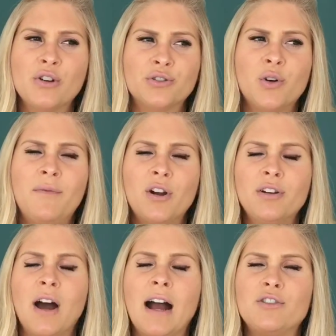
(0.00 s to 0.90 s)
So if
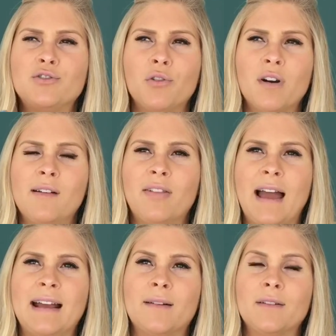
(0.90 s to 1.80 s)
you're not sure if
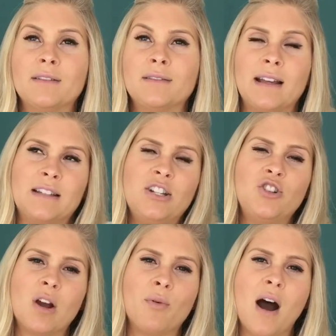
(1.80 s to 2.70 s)
like
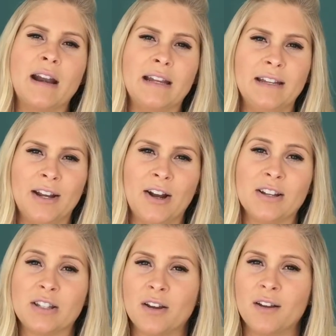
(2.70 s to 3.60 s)
teaching abroad a year
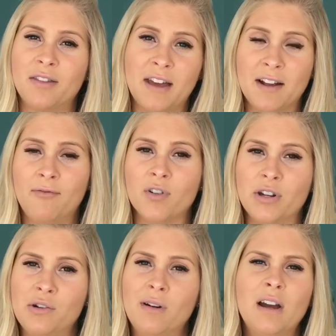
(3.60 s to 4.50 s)
is the thing for
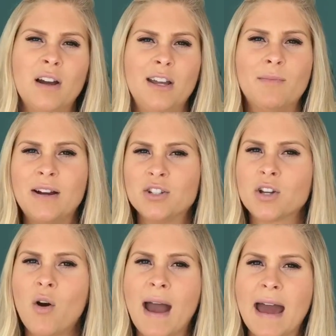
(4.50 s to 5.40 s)
you, you might just
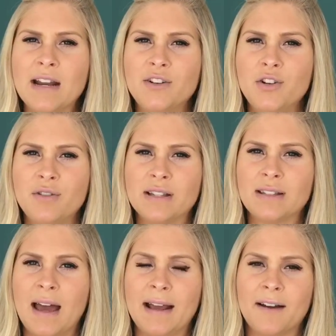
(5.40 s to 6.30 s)
go ahead and do this
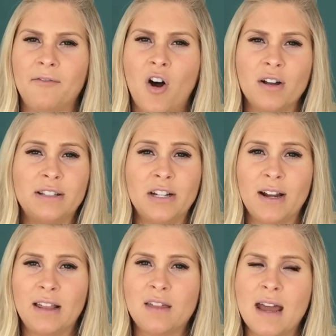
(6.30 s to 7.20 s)
like
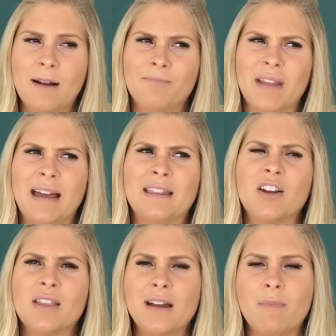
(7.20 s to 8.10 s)
volunteering thing. And the
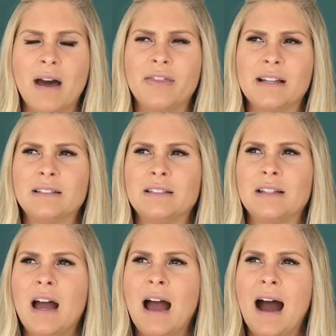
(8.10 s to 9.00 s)
good thing about this is
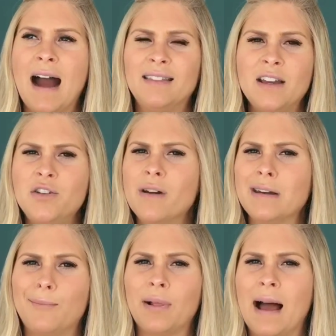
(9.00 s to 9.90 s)
I think you
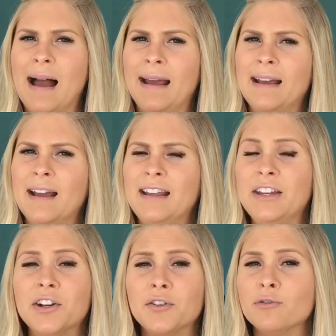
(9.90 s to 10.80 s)
can apply
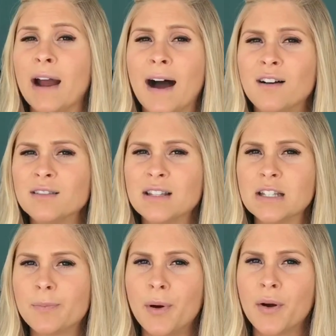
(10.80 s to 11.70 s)
year round to
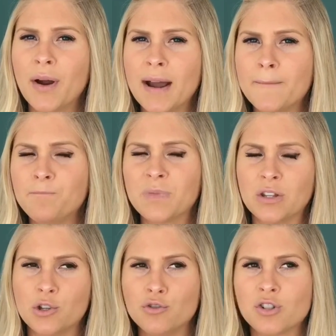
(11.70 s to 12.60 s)
this program
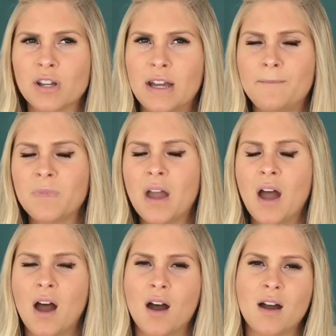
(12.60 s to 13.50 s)
usually,
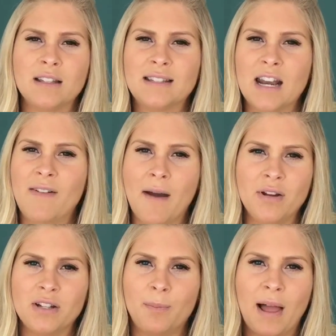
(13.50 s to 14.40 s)
instead of
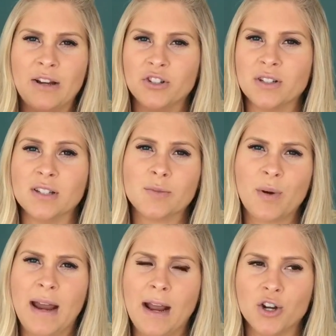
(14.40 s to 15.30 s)
having to apply just in the
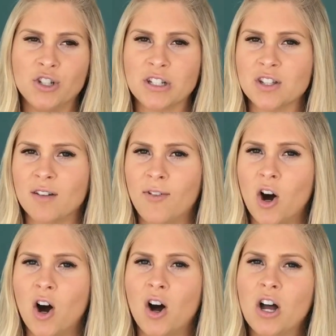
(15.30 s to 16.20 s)
spring or just in the
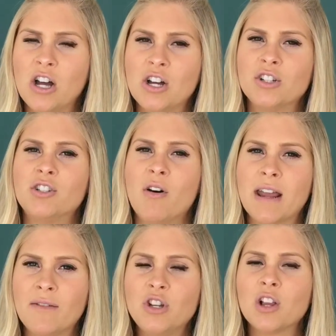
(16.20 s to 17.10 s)
fall. So it
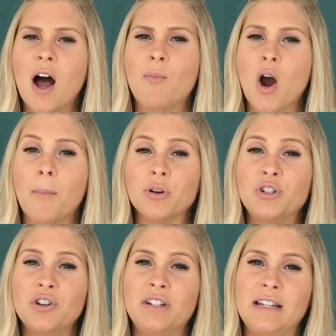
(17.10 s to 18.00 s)
gives you a lot more
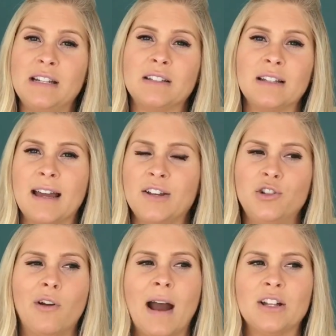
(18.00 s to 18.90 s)
opportunities in case
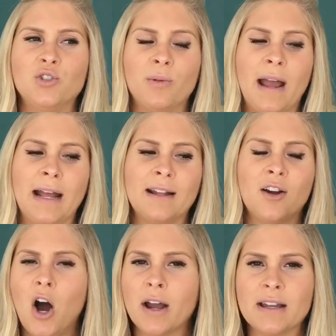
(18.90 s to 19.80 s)
you graduate in
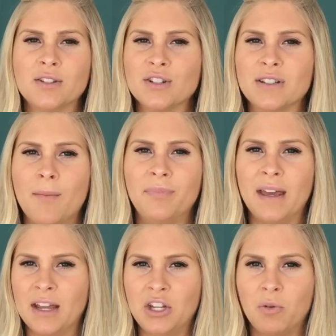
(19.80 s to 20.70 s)
August or something
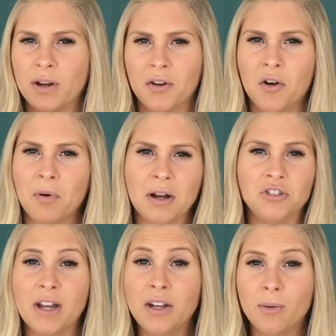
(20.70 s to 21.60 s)
and you want to go abroad in
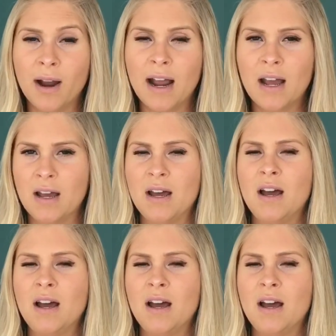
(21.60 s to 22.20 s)
January.